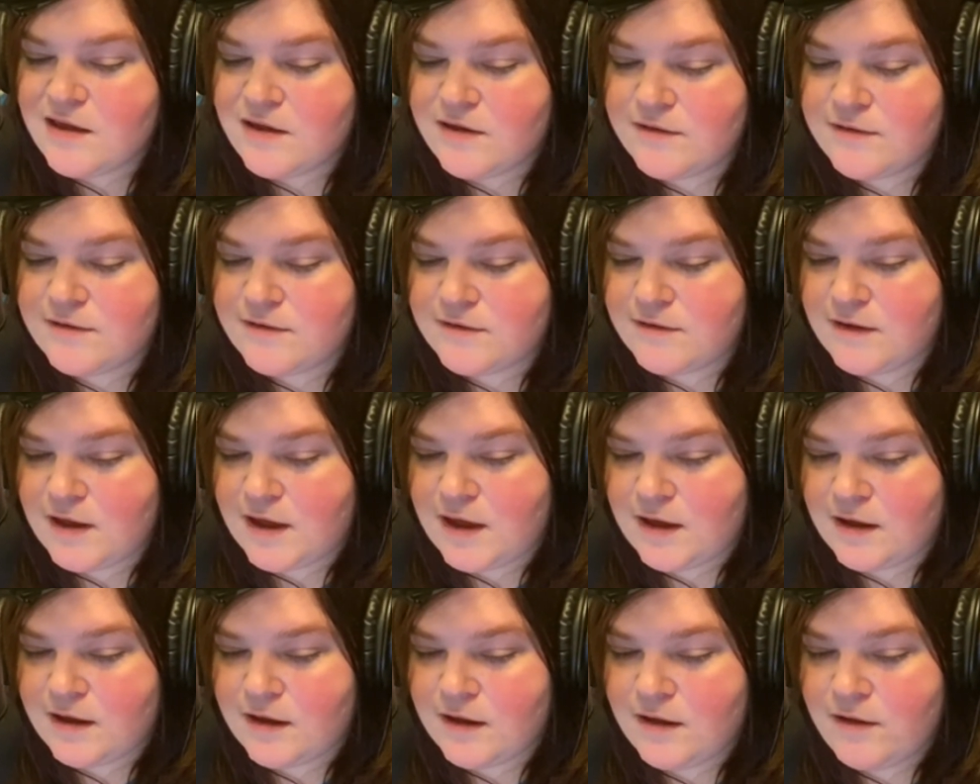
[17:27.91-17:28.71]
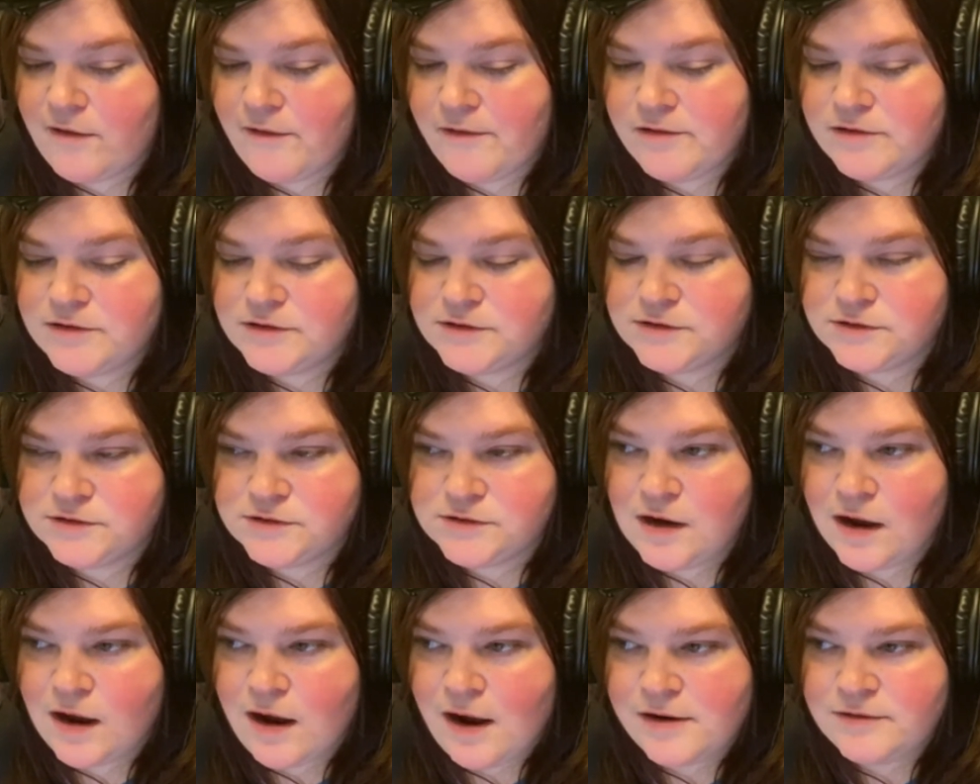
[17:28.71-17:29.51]
Sing.
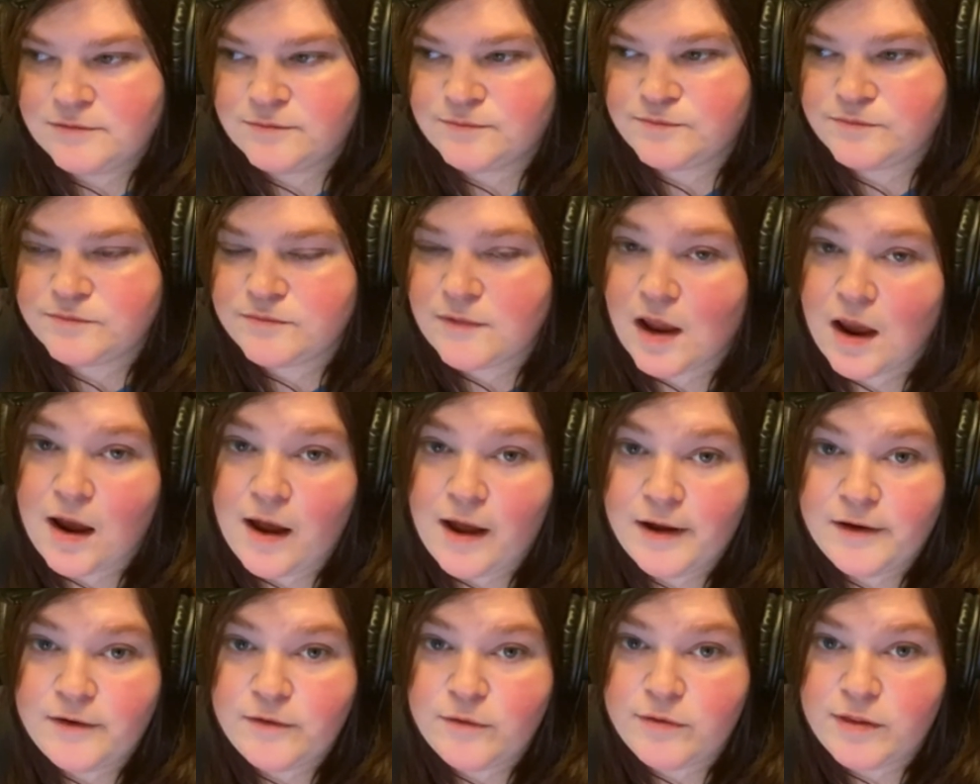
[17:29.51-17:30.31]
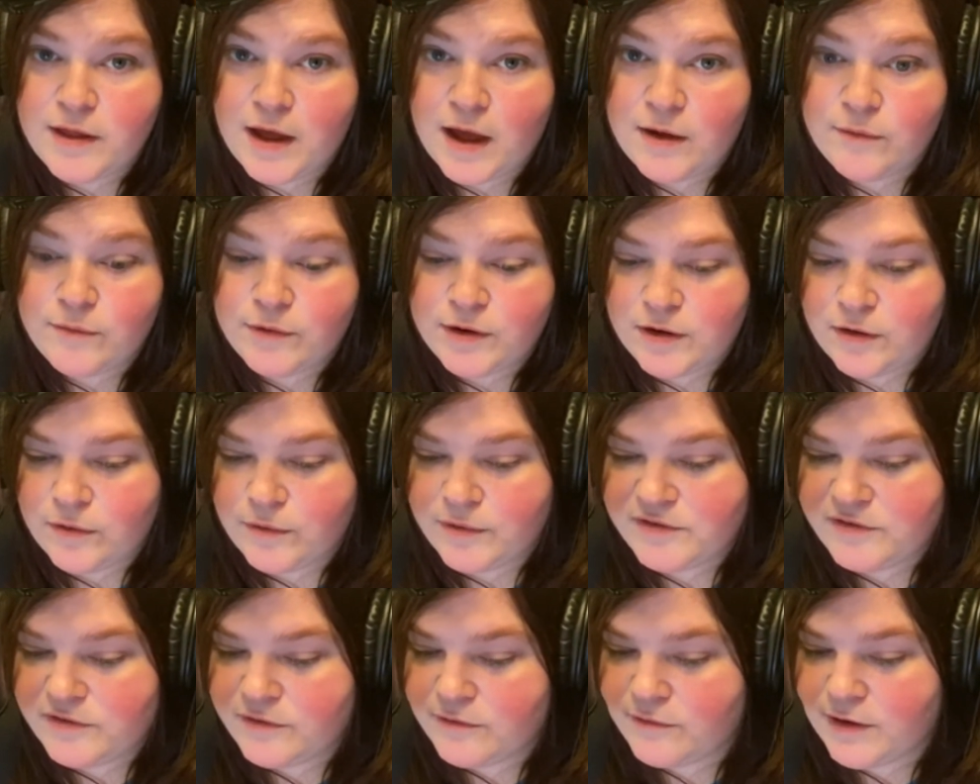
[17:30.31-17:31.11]
I do that when no
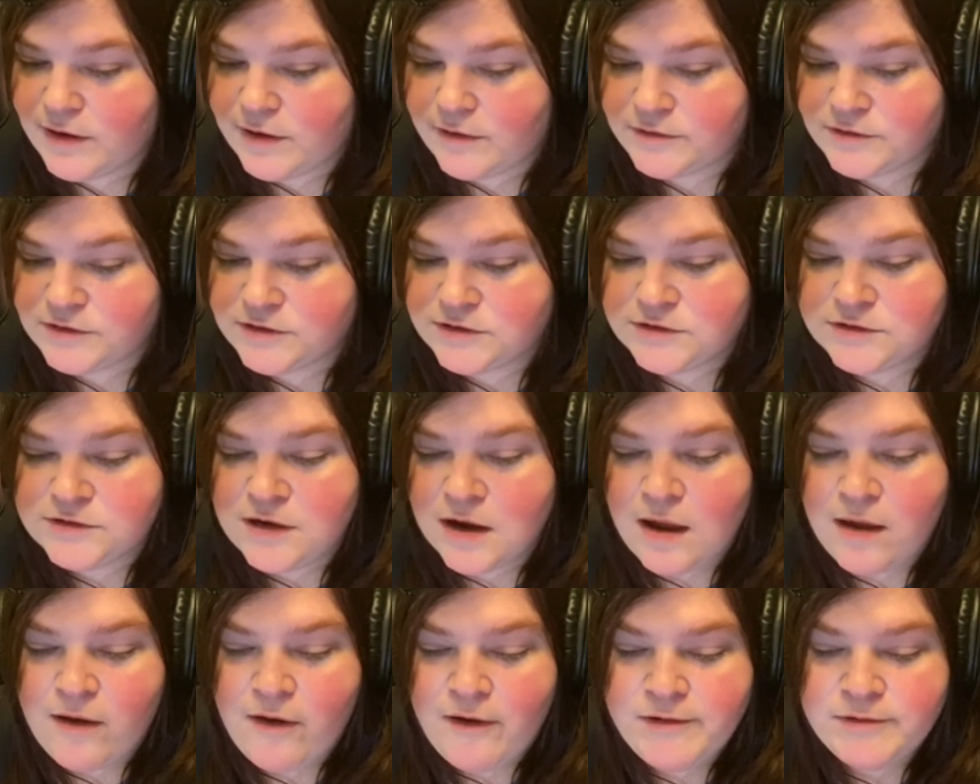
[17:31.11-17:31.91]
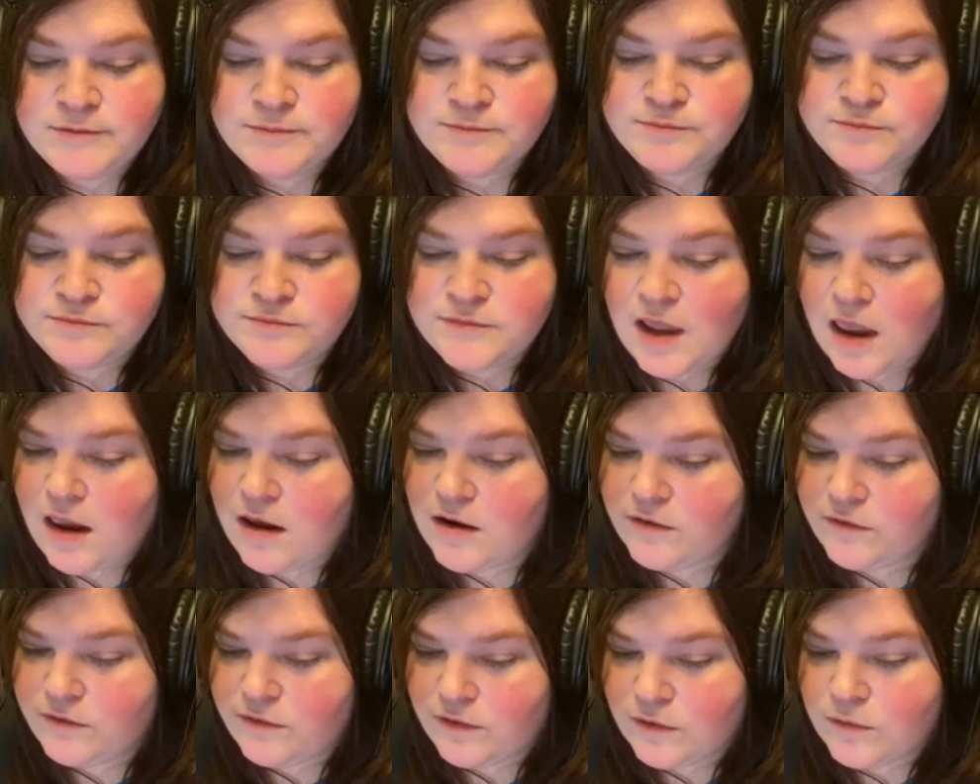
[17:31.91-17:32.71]
one's around.
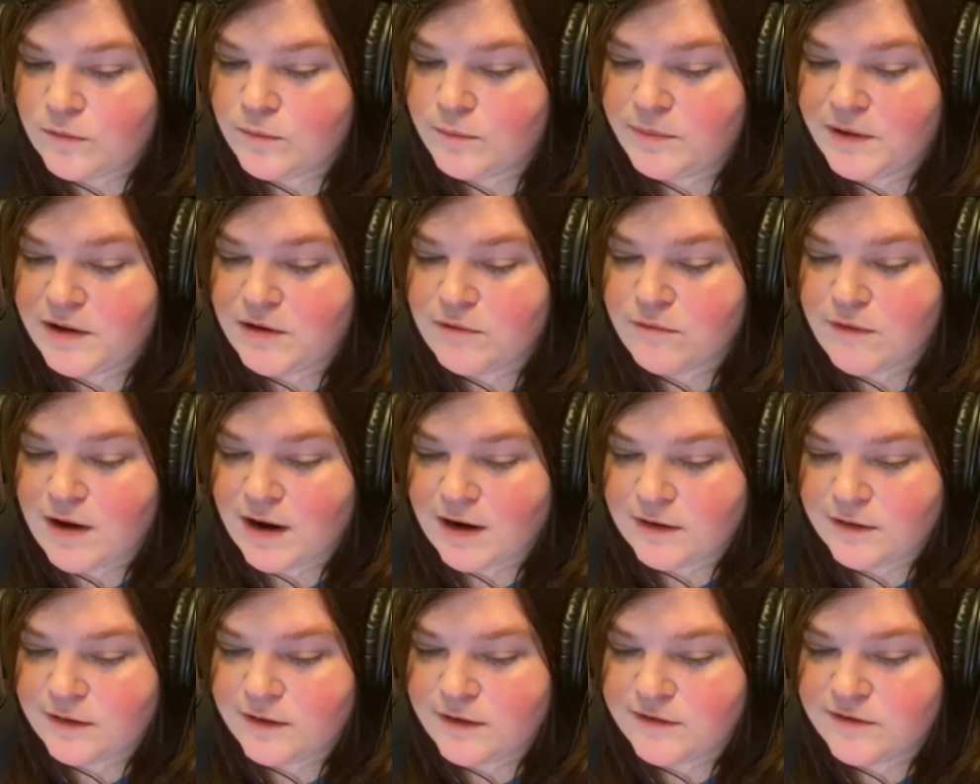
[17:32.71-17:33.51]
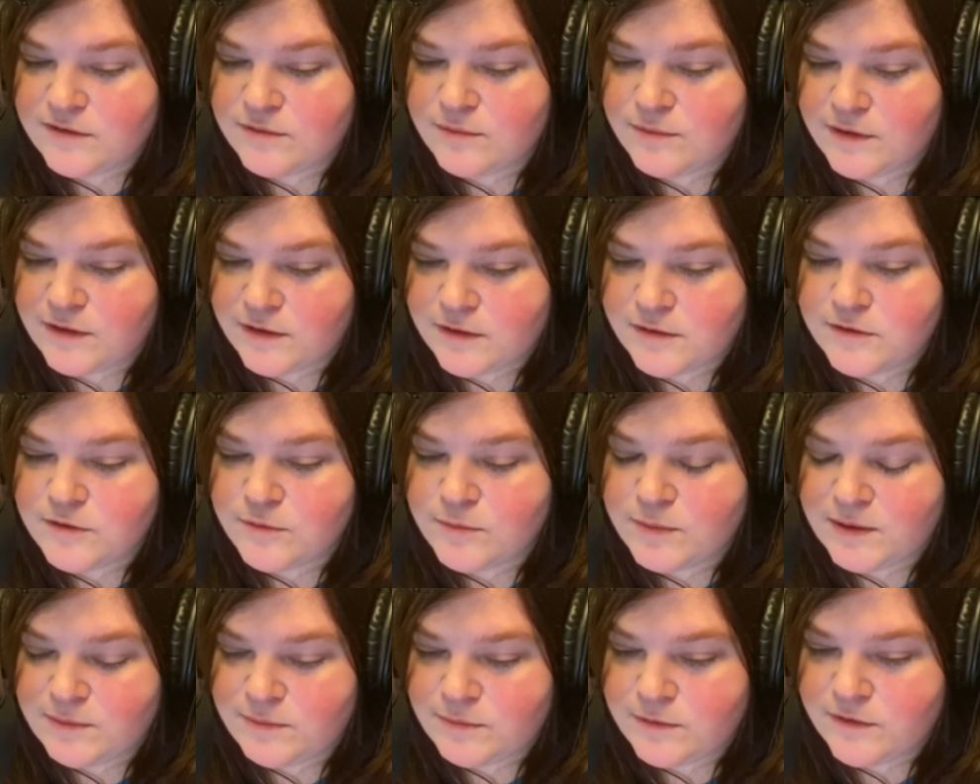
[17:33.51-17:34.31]
Don't be reckless with
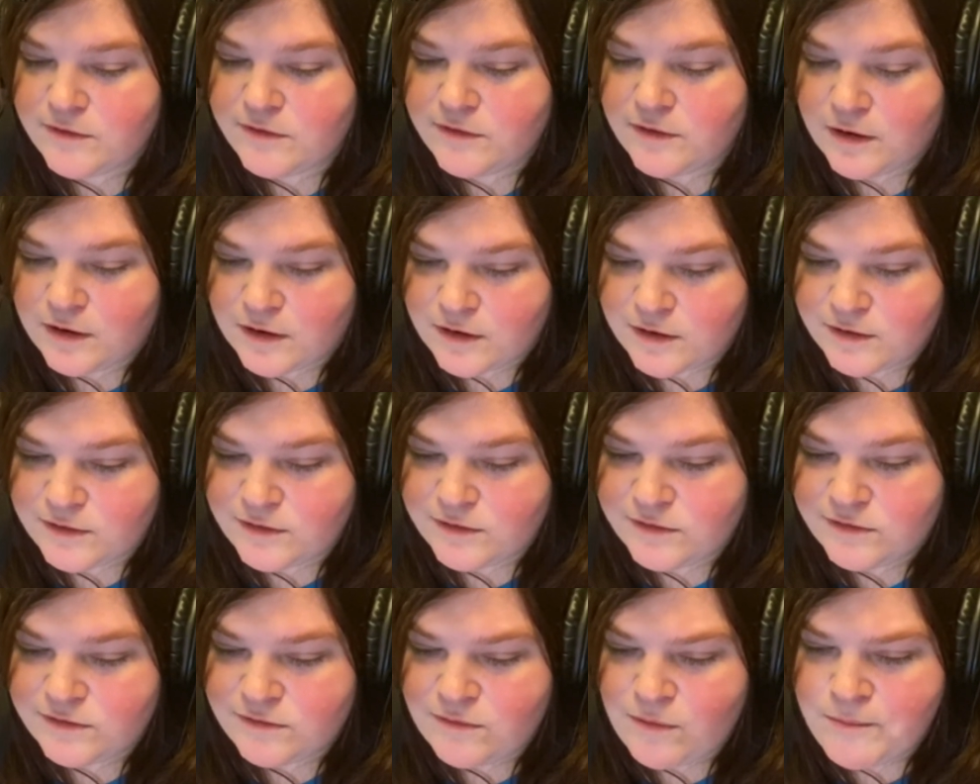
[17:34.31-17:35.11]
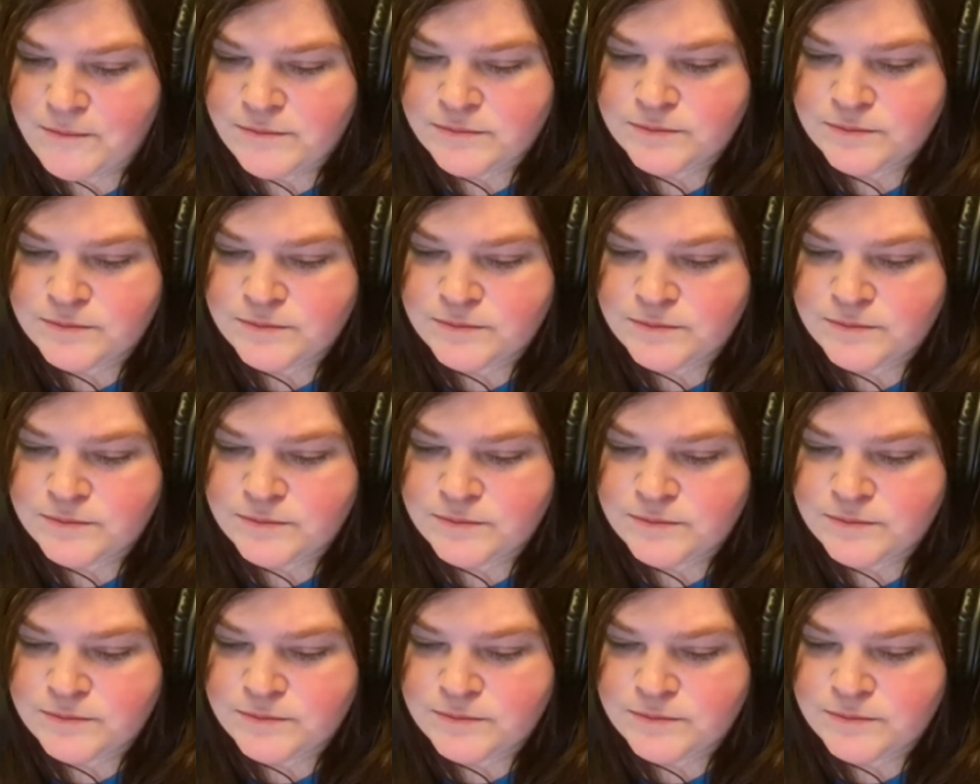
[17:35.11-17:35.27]
other people's hearts.